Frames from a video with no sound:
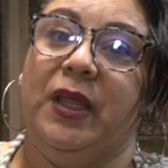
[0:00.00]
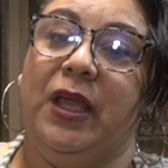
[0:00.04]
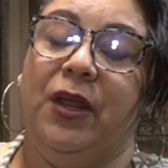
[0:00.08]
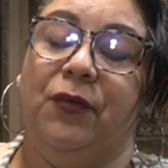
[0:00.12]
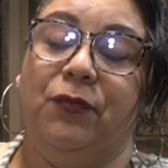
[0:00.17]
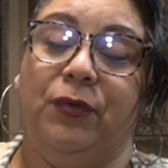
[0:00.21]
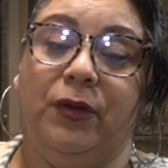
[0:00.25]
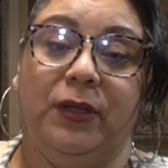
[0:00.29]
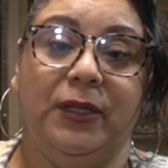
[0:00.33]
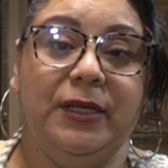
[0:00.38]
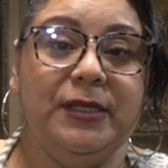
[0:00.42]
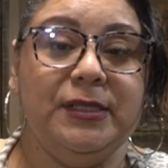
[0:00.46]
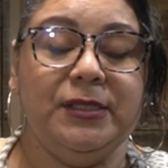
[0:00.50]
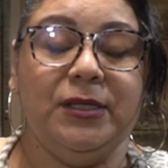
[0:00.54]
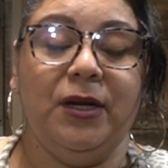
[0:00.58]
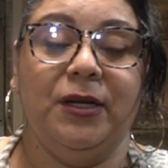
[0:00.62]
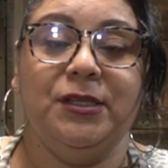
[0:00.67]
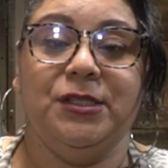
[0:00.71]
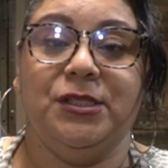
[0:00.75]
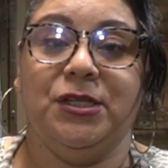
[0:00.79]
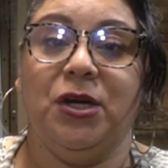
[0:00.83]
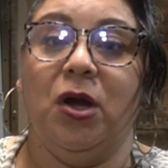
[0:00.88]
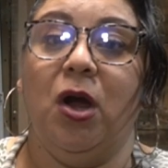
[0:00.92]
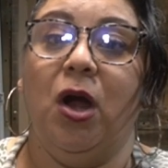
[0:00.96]
it really
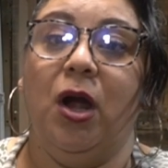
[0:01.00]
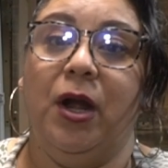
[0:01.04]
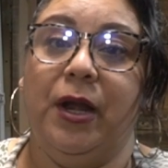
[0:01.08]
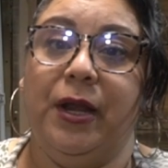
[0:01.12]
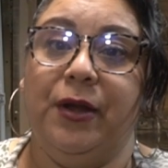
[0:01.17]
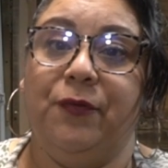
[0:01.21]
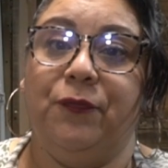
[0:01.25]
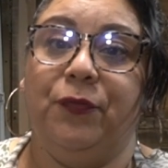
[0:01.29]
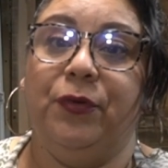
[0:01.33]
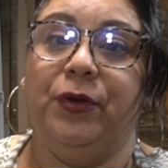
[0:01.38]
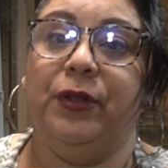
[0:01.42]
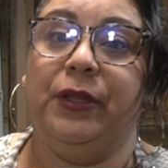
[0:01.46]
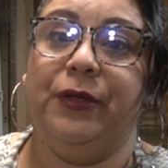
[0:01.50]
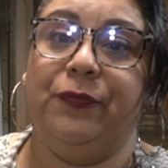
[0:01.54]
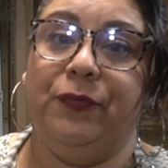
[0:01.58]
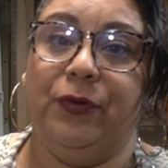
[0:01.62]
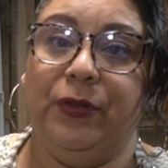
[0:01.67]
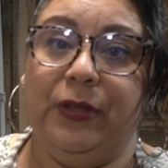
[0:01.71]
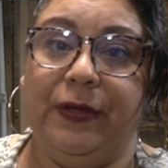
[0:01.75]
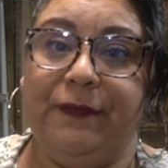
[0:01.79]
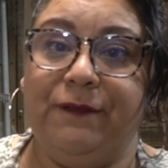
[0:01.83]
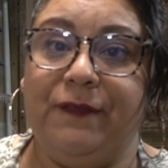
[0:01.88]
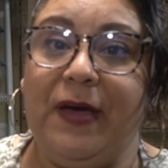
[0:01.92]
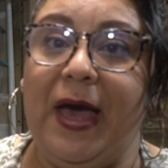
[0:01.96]
starts to harden
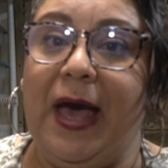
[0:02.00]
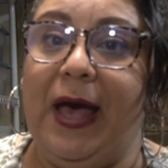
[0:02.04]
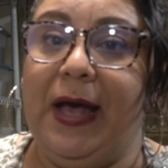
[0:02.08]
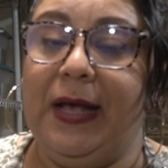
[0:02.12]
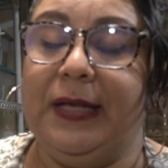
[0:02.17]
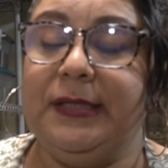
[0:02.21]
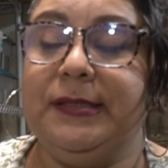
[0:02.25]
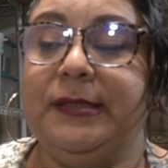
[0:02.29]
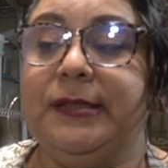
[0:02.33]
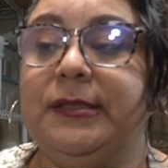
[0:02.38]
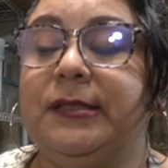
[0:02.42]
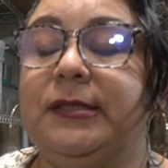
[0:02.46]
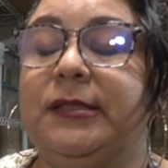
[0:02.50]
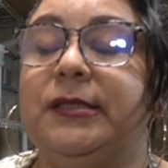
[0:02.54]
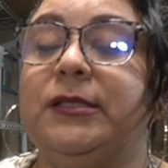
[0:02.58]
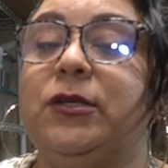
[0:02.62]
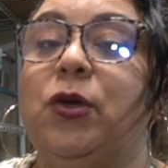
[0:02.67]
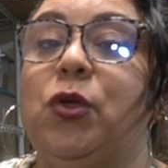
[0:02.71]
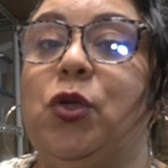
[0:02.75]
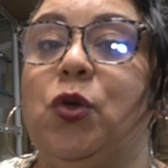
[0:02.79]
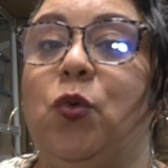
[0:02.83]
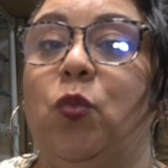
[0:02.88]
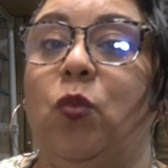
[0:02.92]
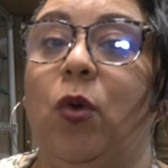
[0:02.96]
really fast.
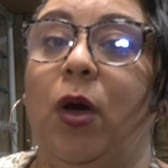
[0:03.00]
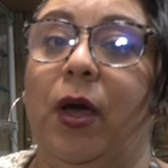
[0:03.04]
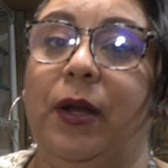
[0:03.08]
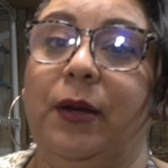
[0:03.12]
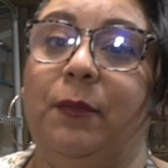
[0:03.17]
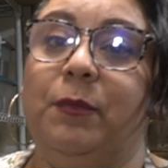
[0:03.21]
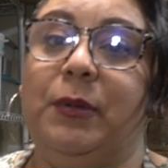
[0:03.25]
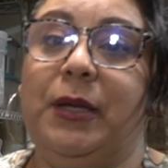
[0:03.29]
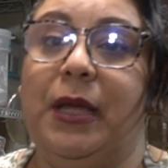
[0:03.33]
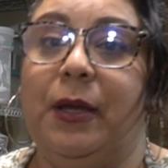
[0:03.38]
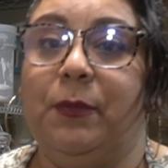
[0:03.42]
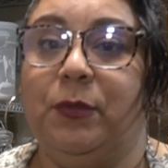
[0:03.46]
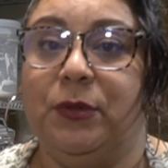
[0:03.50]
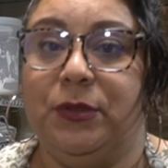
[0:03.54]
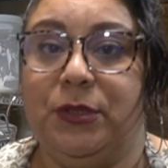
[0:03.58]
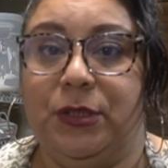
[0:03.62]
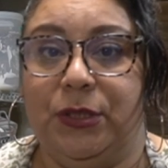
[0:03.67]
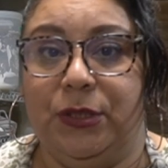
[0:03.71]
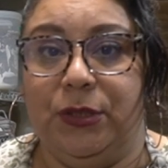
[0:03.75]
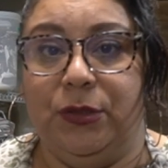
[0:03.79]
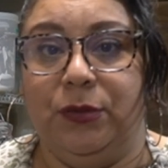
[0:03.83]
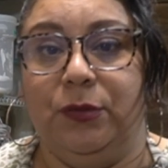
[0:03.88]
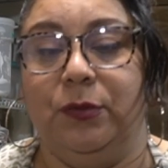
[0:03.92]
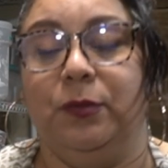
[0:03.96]
So you wanna be able
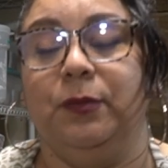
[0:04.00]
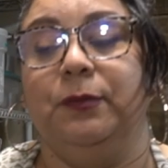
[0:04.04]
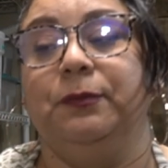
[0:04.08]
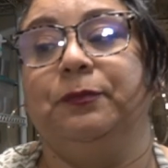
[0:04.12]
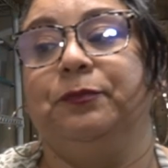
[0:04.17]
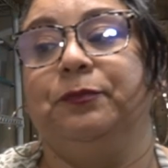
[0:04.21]
to